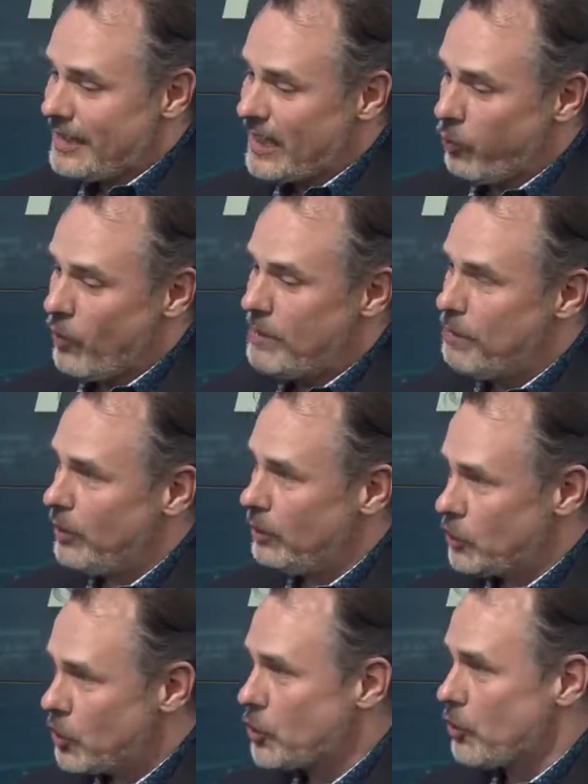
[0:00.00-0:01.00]
that if we
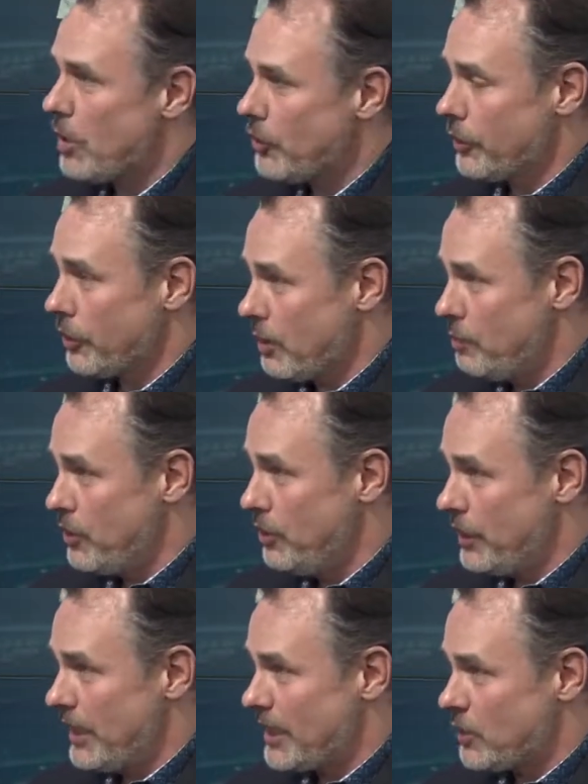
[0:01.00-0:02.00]
built stronger
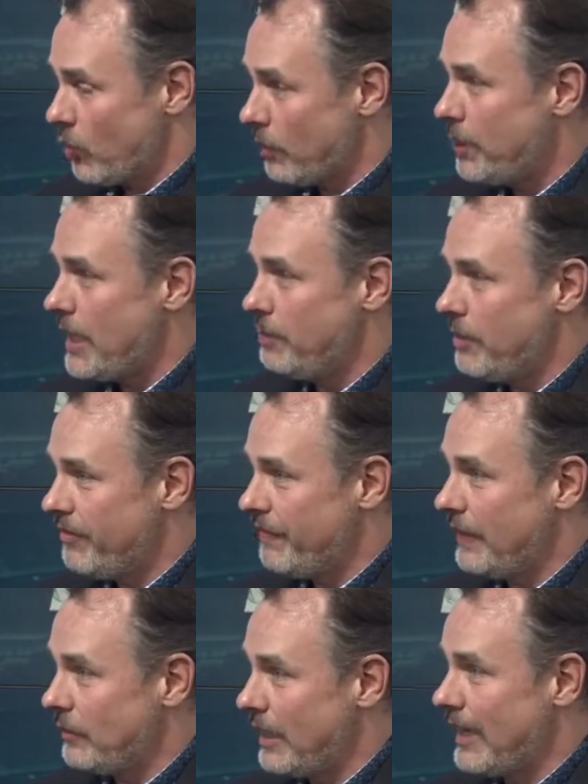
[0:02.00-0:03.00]
communities where people
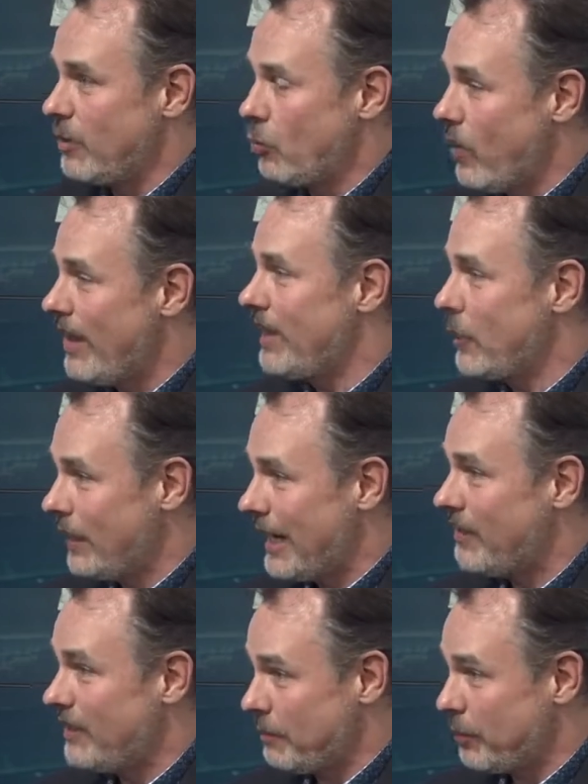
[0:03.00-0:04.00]
felt like when they were
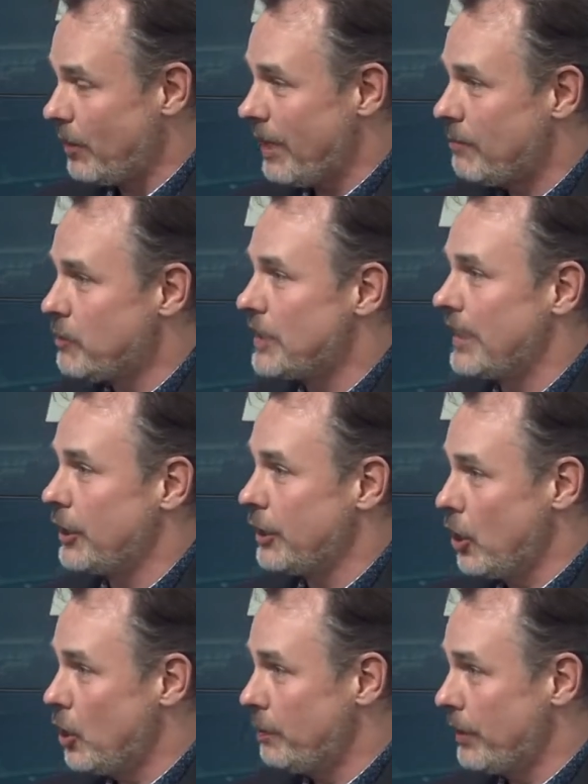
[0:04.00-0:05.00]
having problems they could
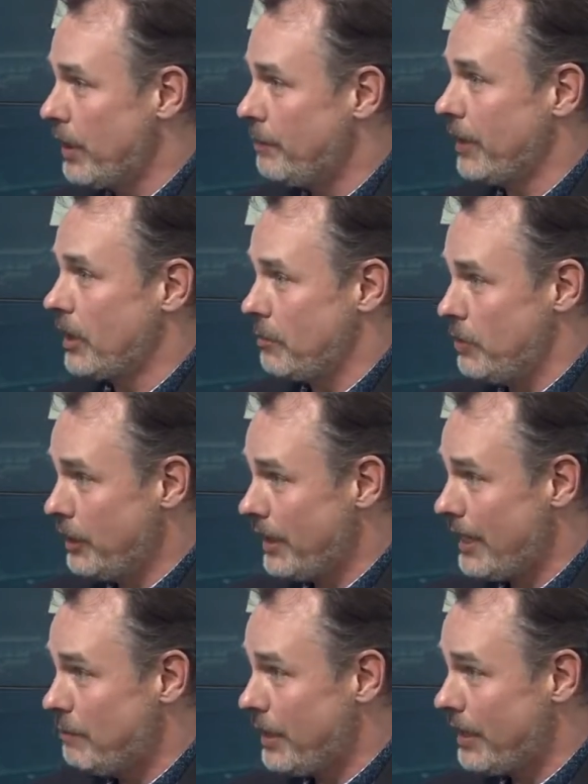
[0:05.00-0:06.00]
open up and
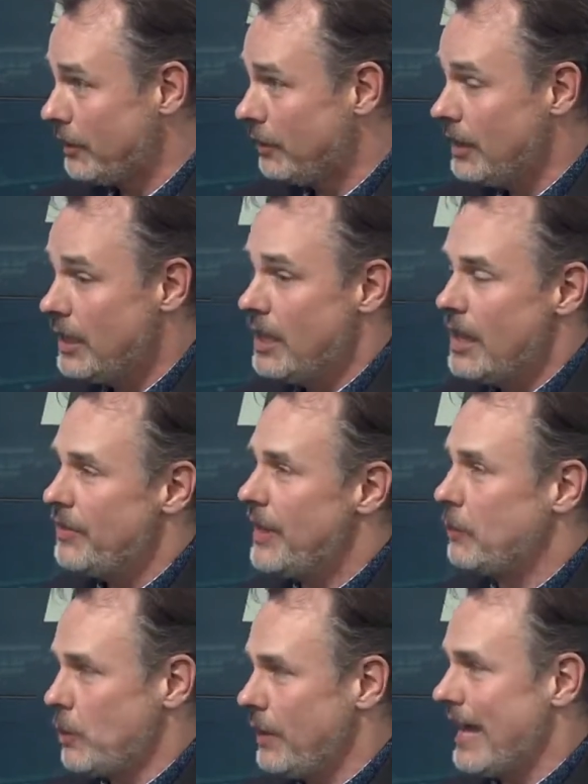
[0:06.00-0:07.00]
communicate better,
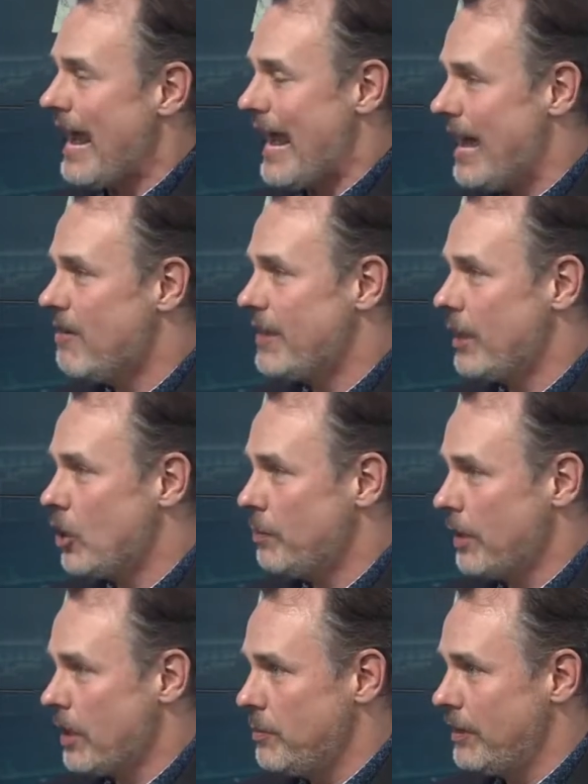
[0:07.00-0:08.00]
then we would have that
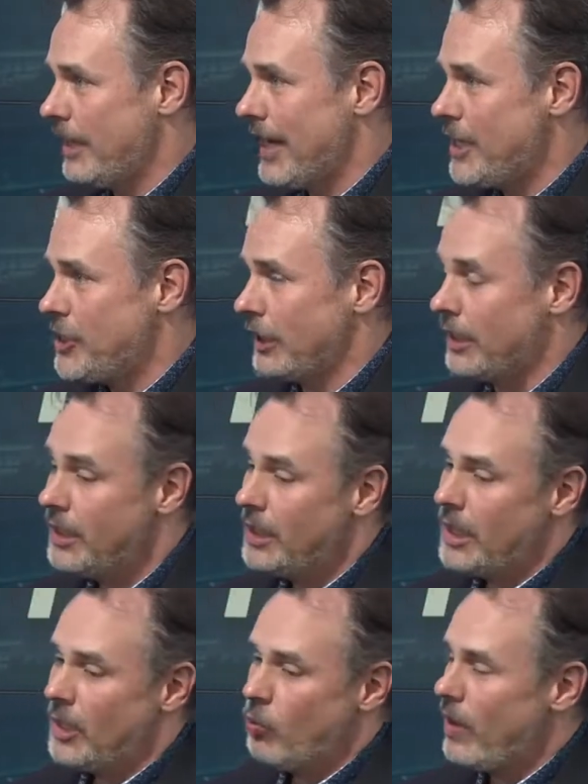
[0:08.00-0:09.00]
open communication.
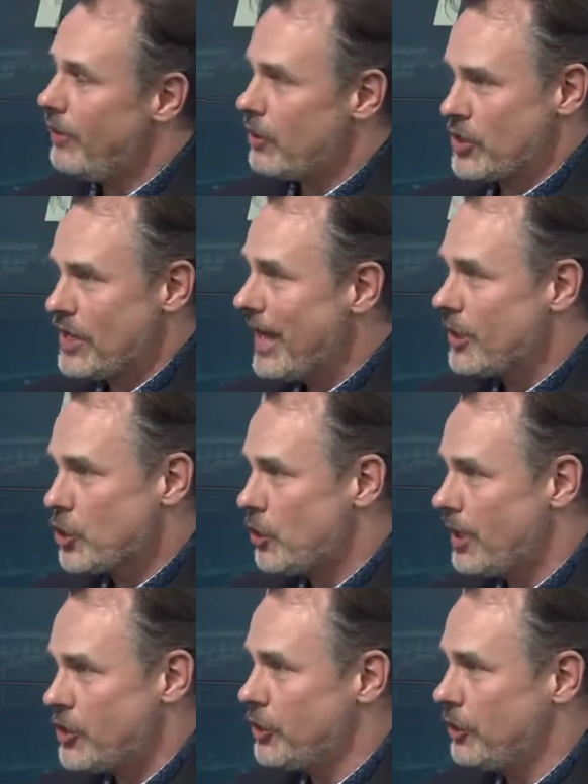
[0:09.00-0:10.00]
When there's not
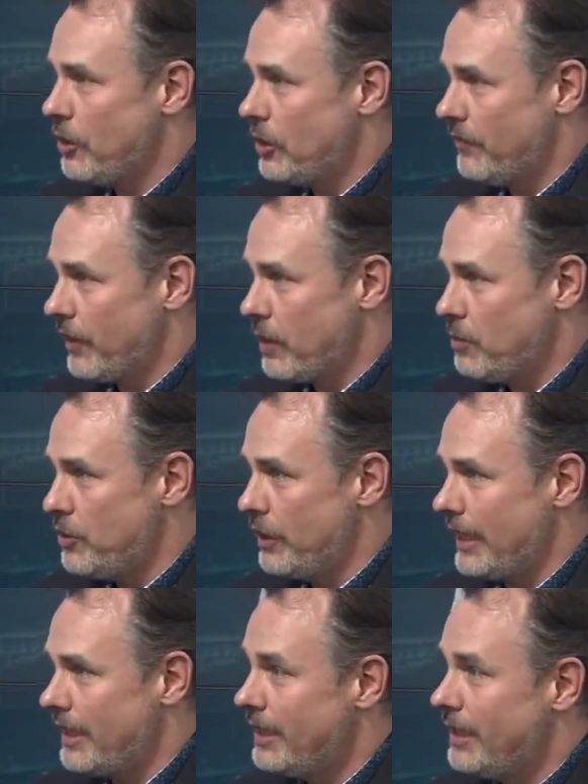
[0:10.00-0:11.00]
trust, you don't have a
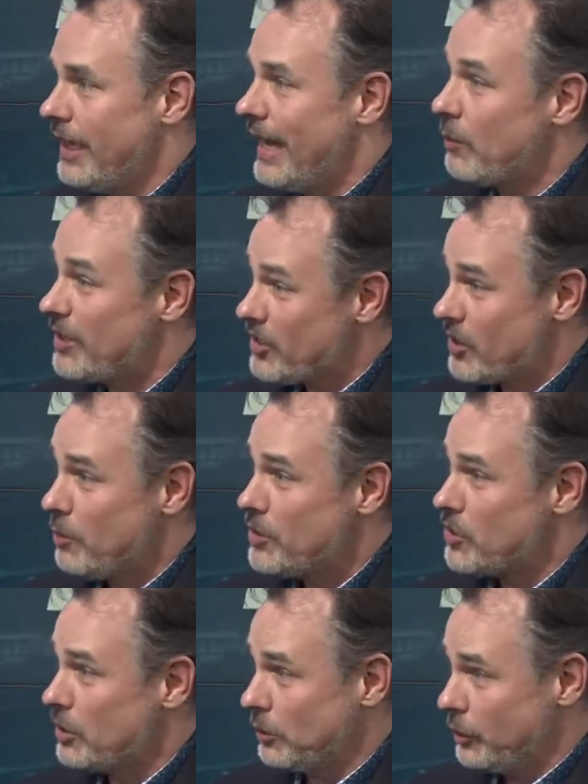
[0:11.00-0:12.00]
community. And when
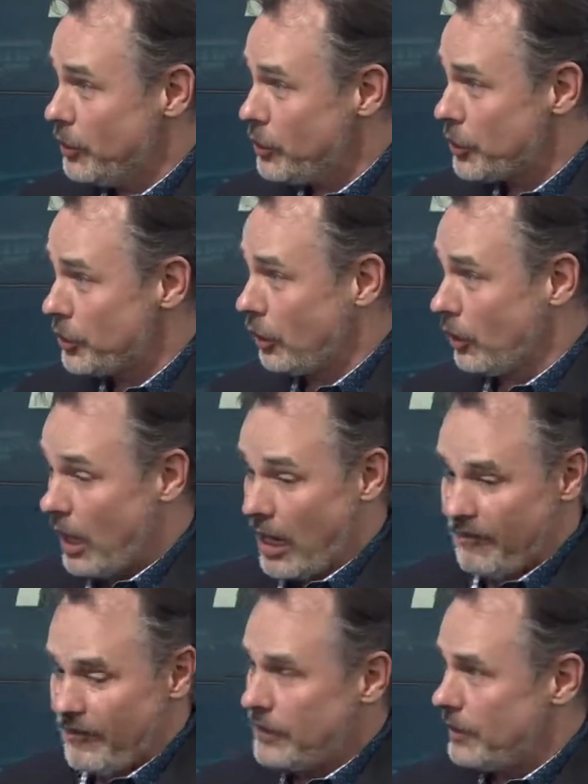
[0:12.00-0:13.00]
someone's delusional,
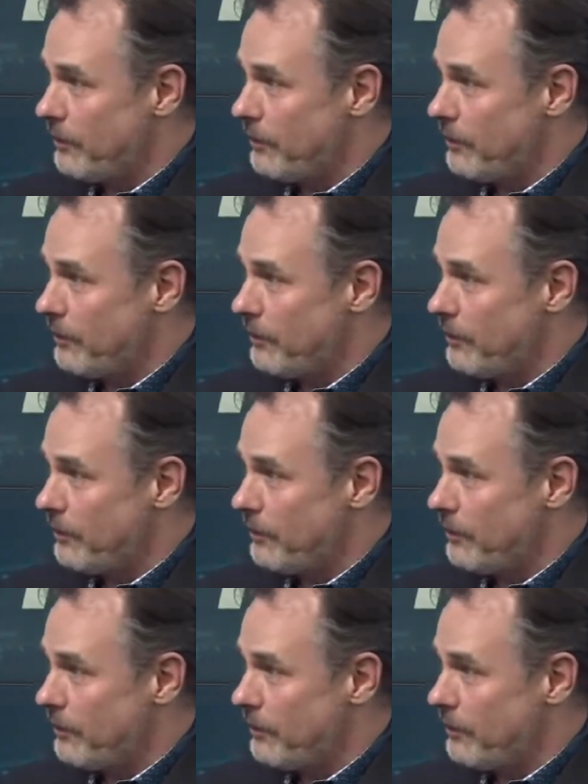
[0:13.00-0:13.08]
often